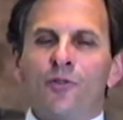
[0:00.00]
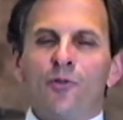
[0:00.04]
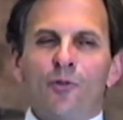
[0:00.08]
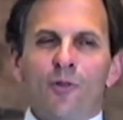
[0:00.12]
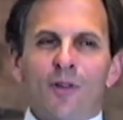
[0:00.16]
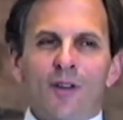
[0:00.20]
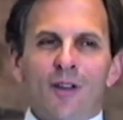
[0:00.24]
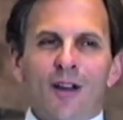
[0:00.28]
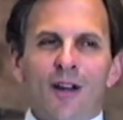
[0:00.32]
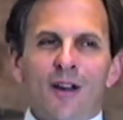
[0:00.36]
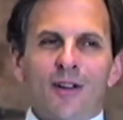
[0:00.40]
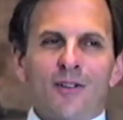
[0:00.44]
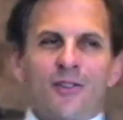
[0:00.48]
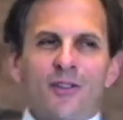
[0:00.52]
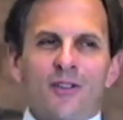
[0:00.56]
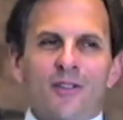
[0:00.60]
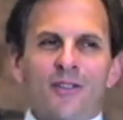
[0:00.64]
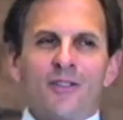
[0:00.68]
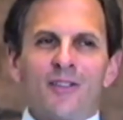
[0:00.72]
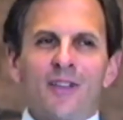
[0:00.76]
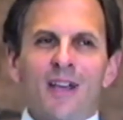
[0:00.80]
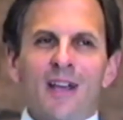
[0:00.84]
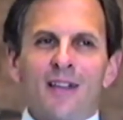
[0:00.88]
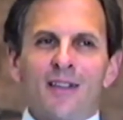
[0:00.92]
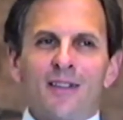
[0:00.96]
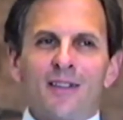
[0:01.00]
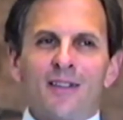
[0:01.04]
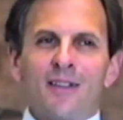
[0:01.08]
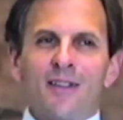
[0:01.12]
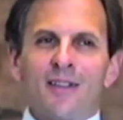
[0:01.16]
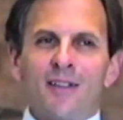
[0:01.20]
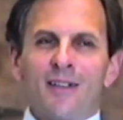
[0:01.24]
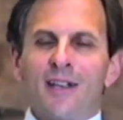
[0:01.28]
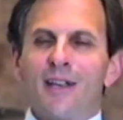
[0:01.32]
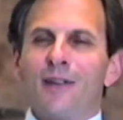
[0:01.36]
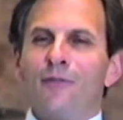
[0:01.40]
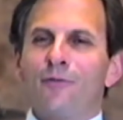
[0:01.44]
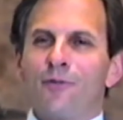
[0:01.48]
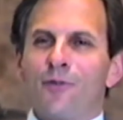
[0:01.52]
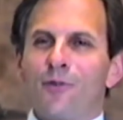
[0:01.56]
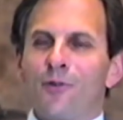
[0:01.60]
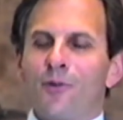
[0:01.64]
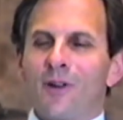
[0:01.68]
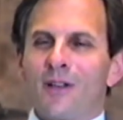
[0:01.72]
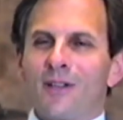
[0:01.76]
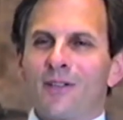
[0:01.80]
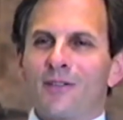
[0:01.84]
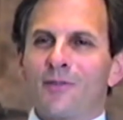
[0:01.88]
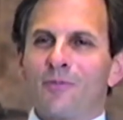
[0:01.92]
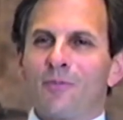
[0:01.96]
to a large extent,
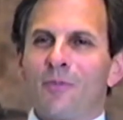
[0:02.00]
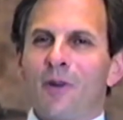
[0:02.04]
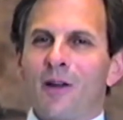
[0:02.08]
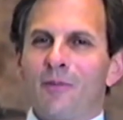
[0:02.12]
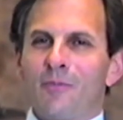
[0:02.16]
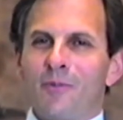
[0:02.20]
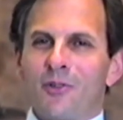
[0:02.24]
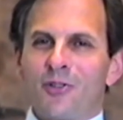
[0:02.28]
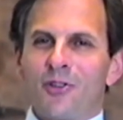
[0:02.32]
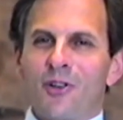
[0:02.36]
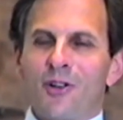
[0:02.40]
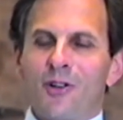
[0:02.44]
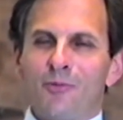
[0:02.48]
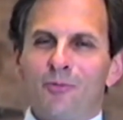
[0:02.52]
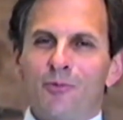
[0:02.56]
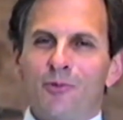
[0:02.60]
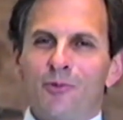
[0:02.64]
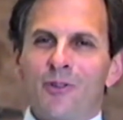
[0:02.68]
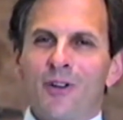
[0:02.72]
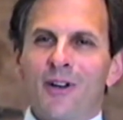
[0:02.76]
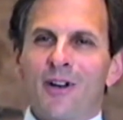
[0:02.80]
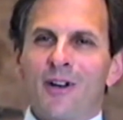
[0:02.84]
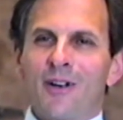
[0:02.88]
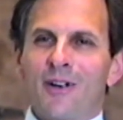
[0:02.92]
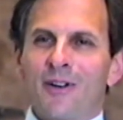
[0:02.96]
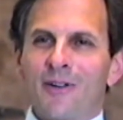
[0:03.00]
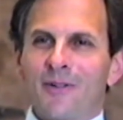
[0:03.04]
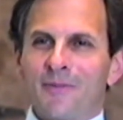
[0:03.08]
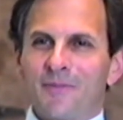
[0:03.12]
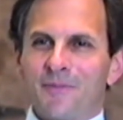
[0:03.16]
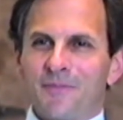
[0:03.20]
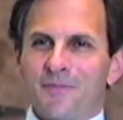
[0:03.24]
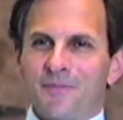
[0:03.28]
influenced by Michel Boudard.